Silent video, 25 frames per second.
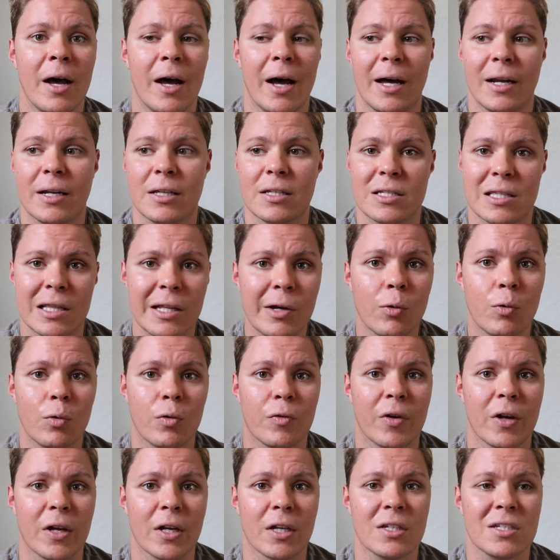And it's little
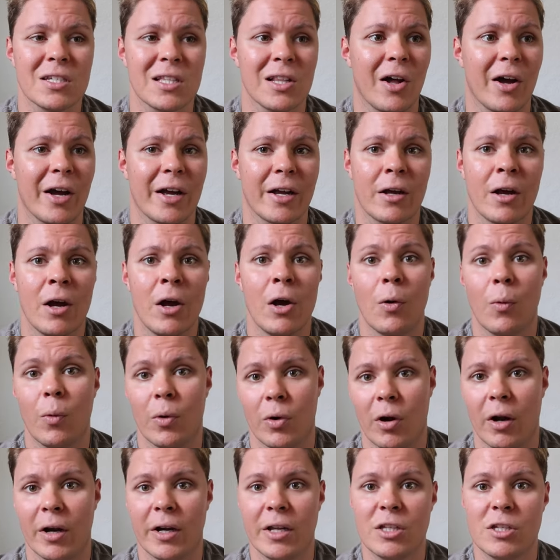things like
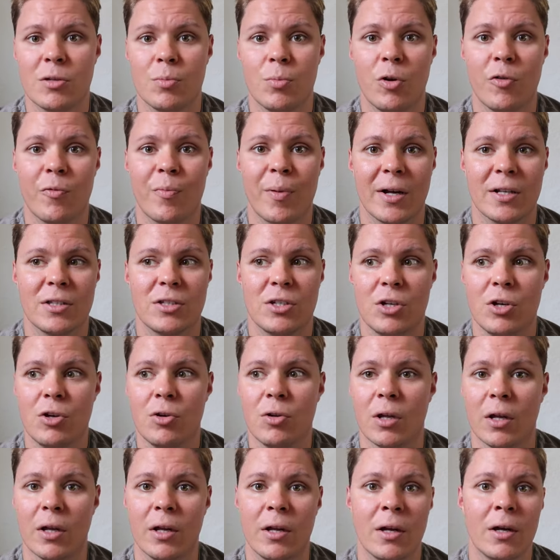when I need to move back to
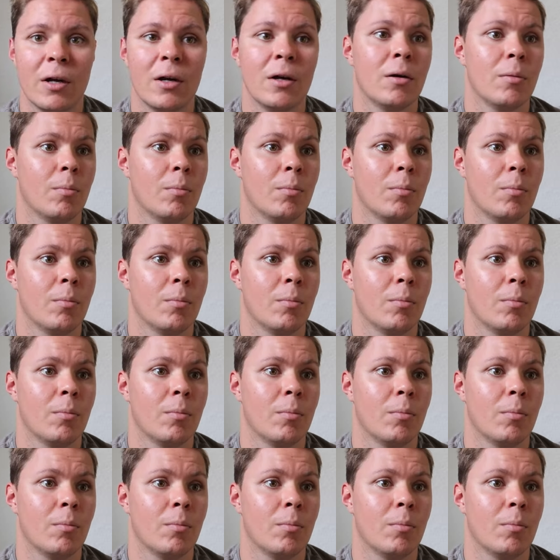uni,